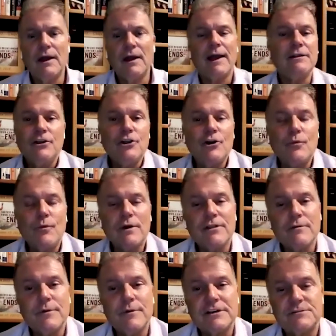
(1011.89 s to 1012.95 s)
And,
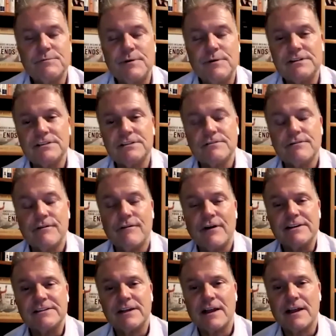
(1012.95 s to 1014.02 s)
one of the biggest pieces of
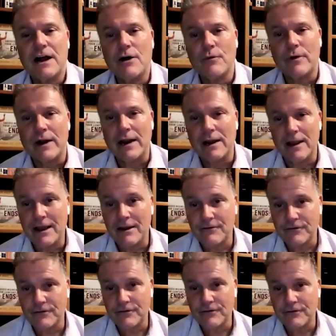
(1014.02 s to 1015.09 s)
advice I got when I
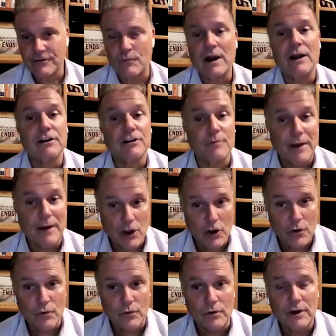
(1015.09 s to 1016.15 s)
left and went on to
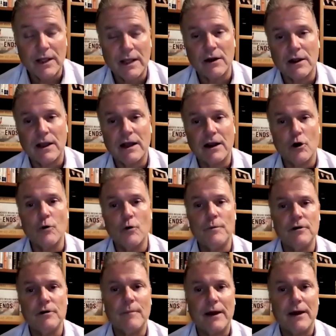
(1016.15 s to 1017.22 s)
my own and kind of
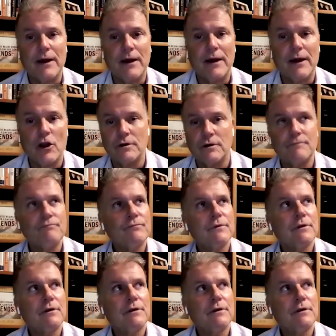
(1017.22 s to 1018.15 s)
opened my own,